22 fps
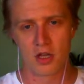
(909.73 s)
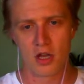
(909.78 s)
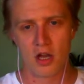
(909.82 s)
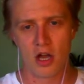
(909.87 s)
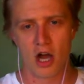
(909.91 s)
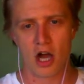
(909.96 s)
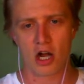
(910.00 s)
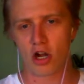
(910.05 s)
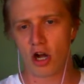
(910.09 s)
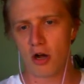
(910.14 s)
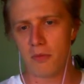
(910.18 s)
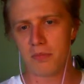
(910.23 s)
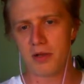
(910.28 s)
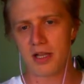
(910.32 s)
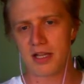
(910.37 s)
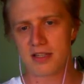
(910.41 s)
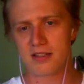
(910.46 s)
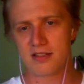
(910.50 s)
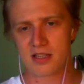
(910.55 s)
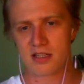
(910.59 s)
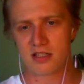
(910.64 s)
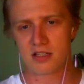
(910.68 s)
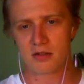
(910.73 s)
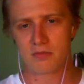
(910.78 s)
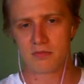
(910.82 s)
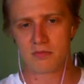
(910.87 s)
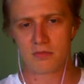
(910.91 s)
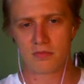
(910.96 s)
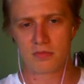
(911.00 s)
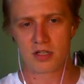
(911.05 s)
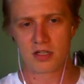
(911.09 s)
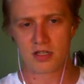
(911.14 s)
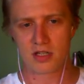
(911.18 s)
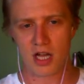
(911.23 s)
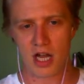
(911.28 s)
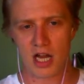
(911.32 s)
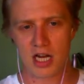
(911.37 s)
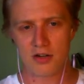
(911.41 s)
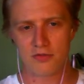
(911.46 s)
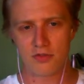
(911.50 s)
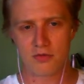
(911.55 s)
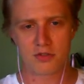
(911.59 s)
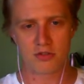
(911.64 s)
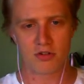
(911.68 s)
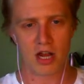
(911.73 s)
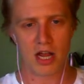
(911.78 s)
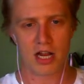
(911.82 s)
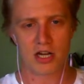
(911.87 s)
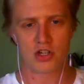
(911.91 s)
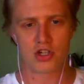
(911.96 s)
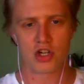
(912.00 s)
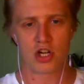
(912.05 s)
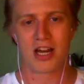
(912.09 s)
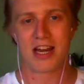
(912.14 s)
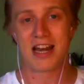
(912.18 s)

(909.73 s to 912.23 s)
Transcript: A complex system designed from scratch